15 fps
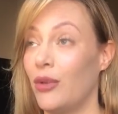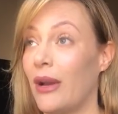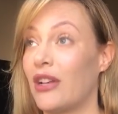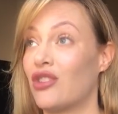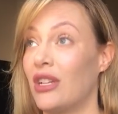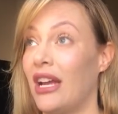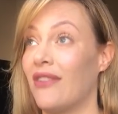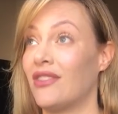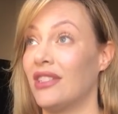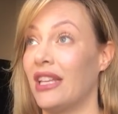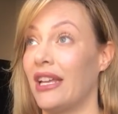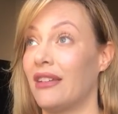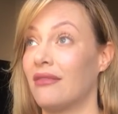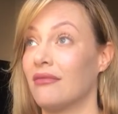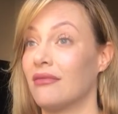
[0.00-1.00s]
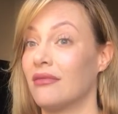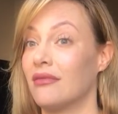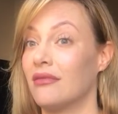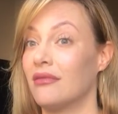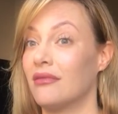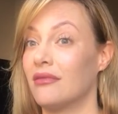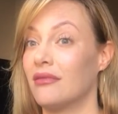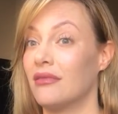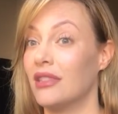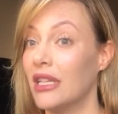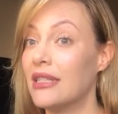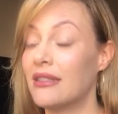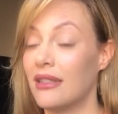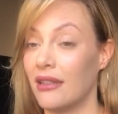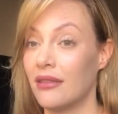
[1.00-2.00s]
you actually have to like
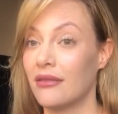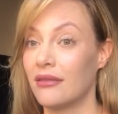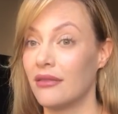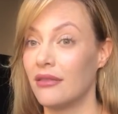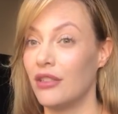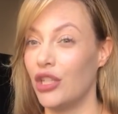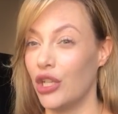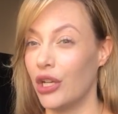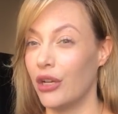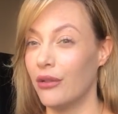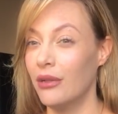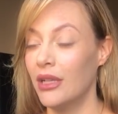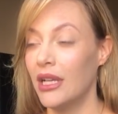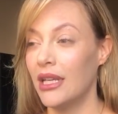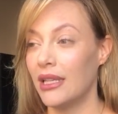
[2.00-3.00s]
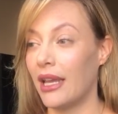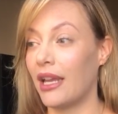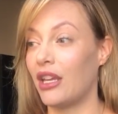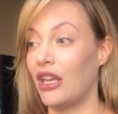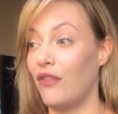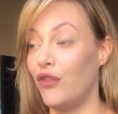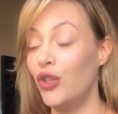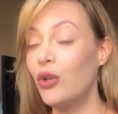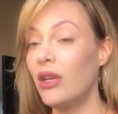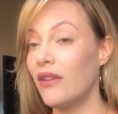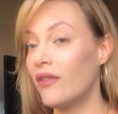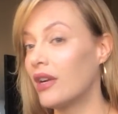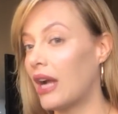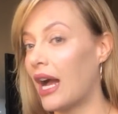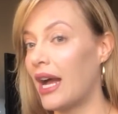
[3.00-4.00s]
listen you know like if you
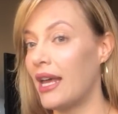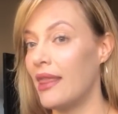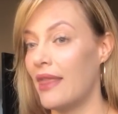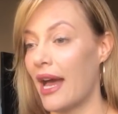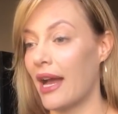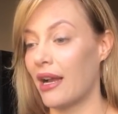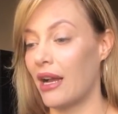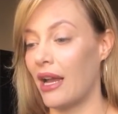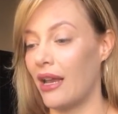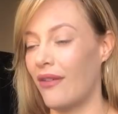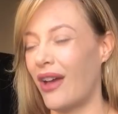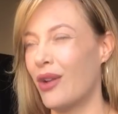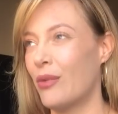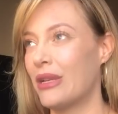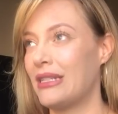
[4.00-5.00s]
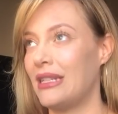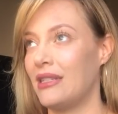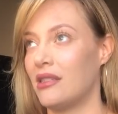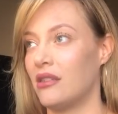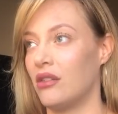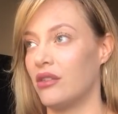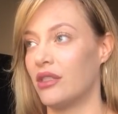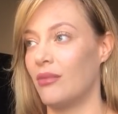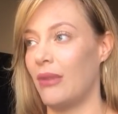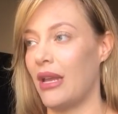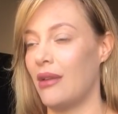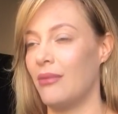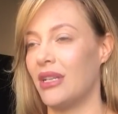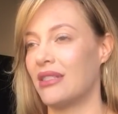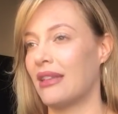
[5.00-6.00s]
give a guy that kind of i don't want to say it's an
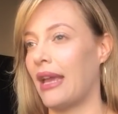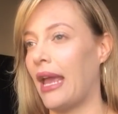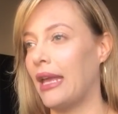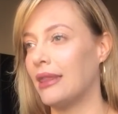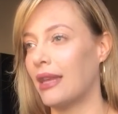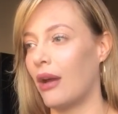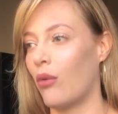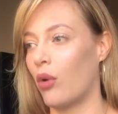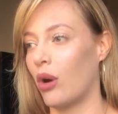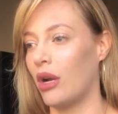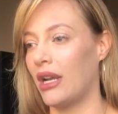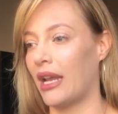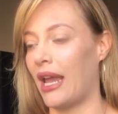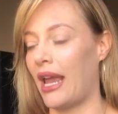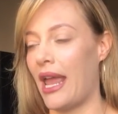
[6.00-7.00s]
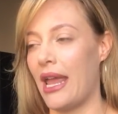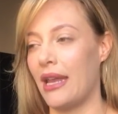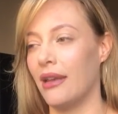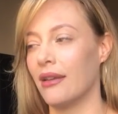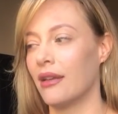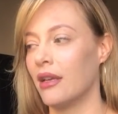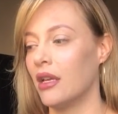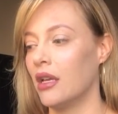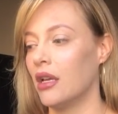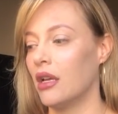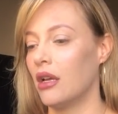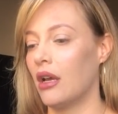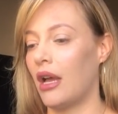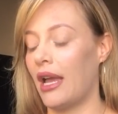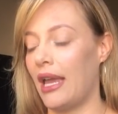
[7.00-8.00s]
ultimatum because i hate that word and i hate
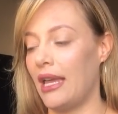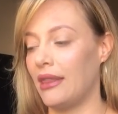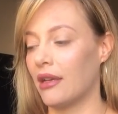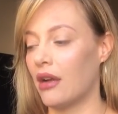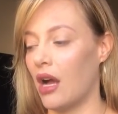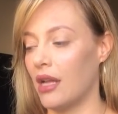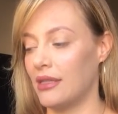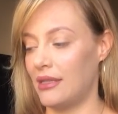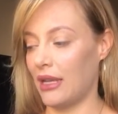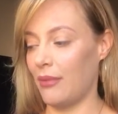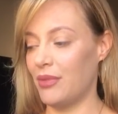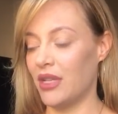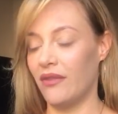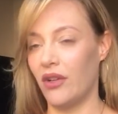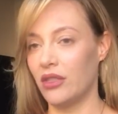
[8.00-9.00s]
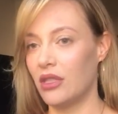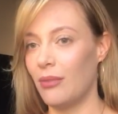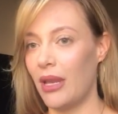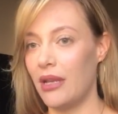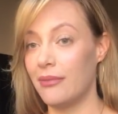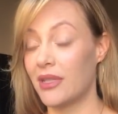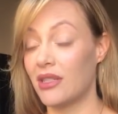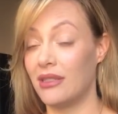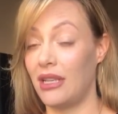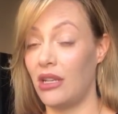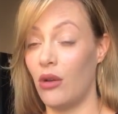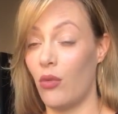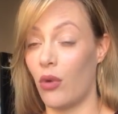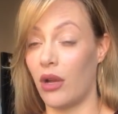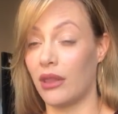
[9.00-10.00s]
I hate the concept of ultimatums because they
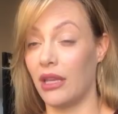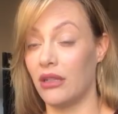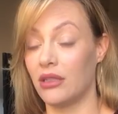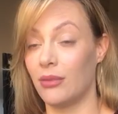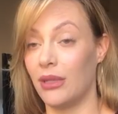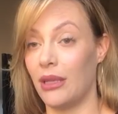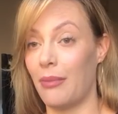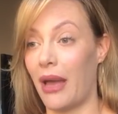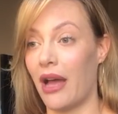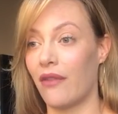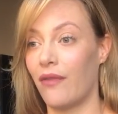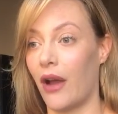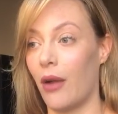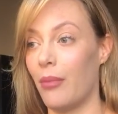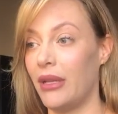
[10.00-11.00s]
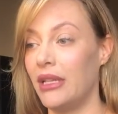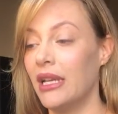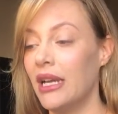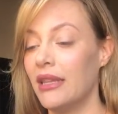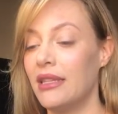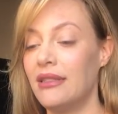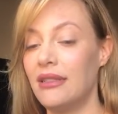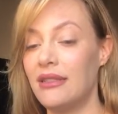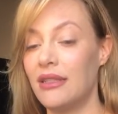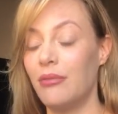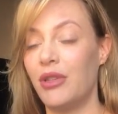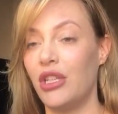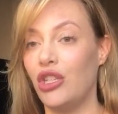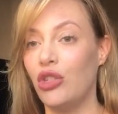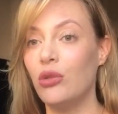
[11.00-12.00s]
don't work, they ultimately backfire. But this is
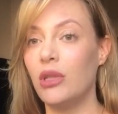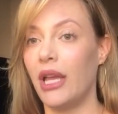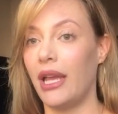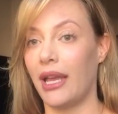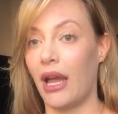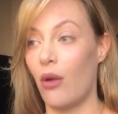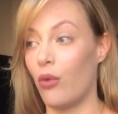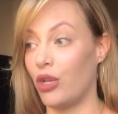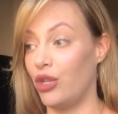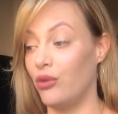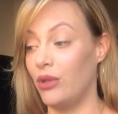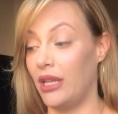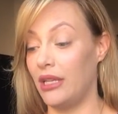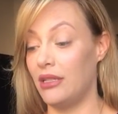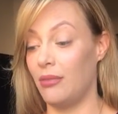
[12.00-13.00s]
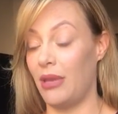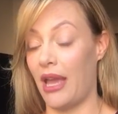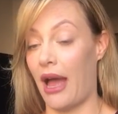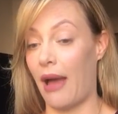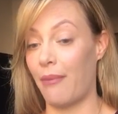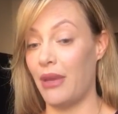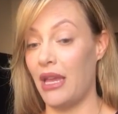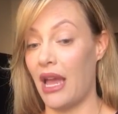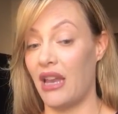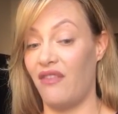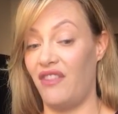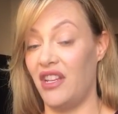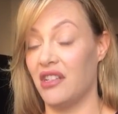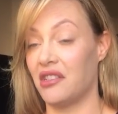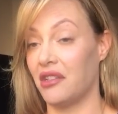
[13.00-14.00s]
simply you laying out what you need to be happy. And
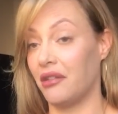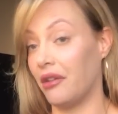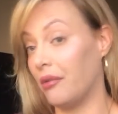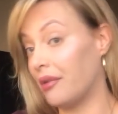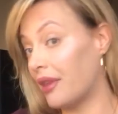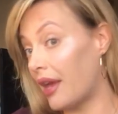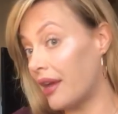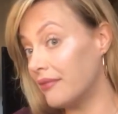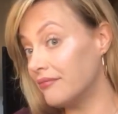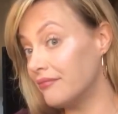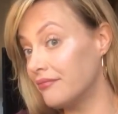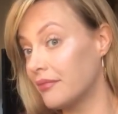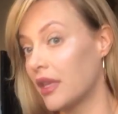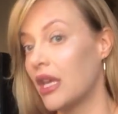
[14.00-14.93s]
if he doesn't agree with that,